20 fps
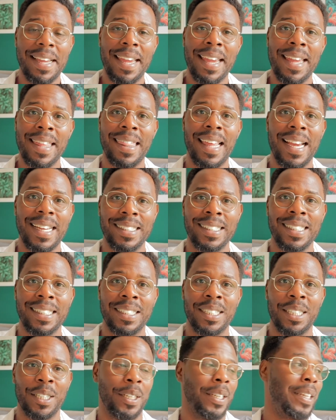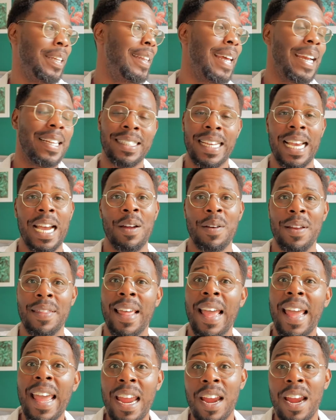in that city, in that town, in that